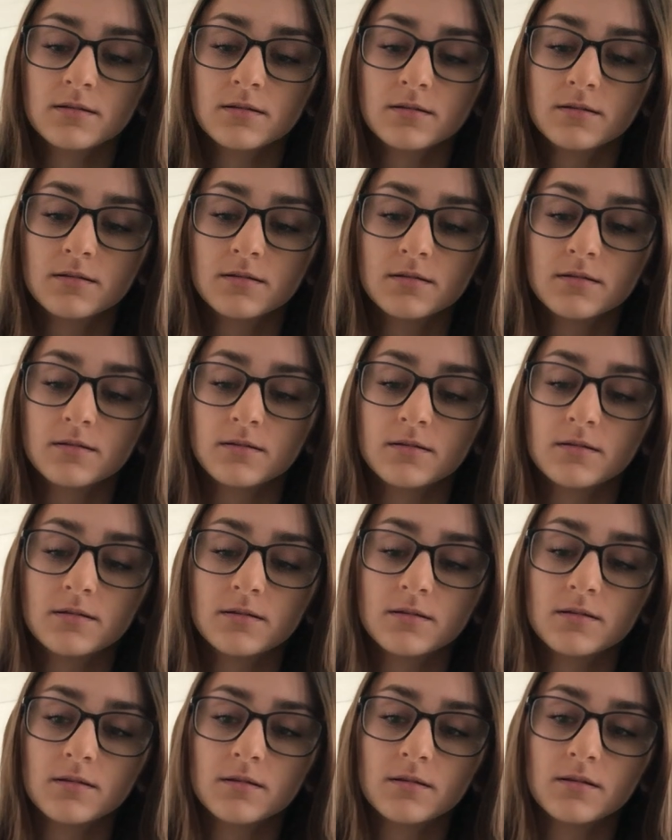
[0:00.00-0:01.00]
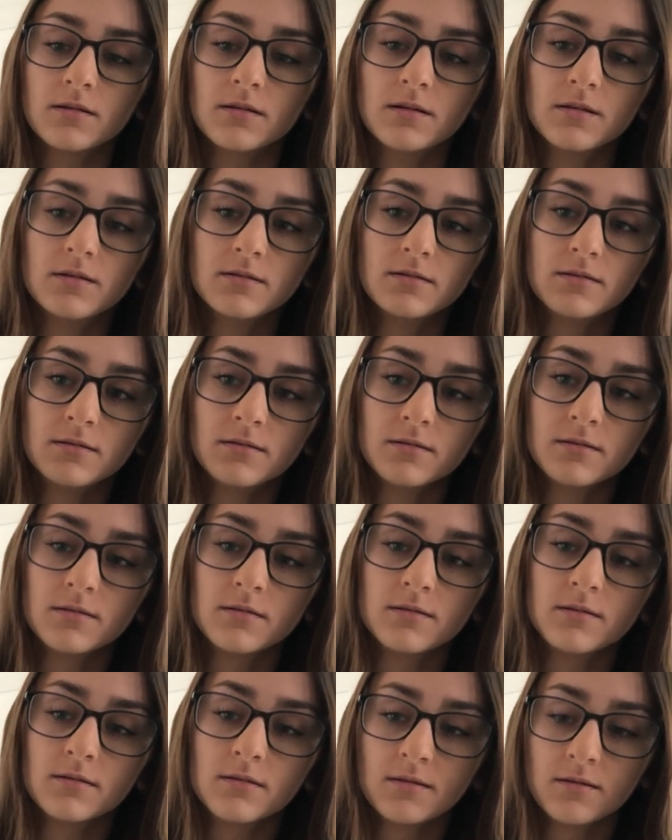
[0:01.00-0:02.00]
No one is speaking in this clip.